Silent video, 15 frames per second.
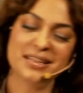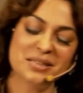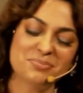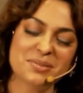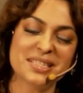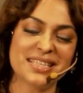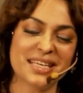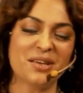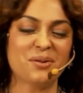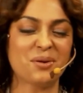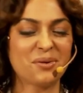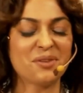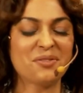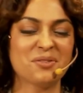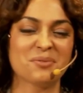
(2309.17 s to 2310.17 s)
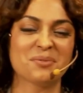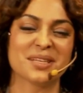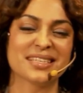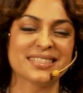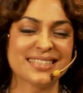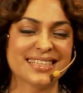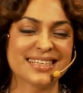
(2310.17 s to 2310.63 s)
let me take you away from
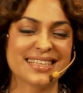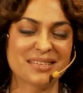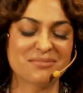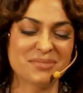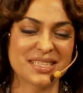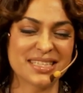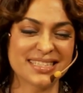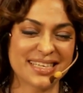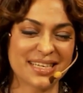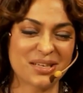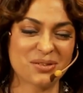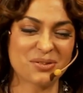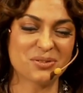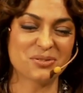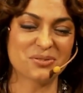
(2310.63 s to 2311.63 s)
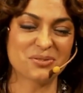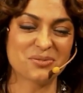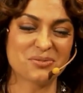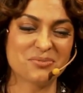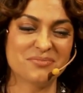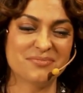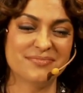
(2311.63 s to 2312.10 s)
this and let me take
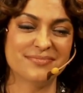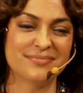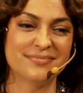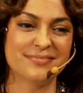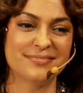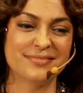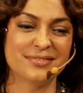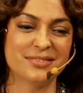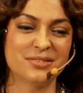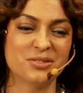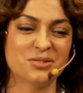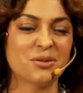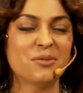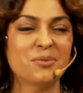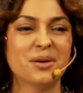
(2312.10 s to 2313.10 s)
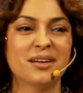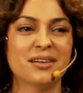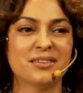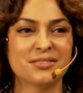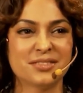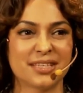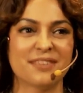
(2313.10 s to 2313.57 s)
you to a
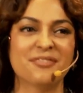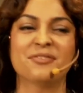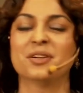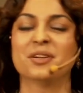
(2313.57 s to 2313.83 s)
world of, say,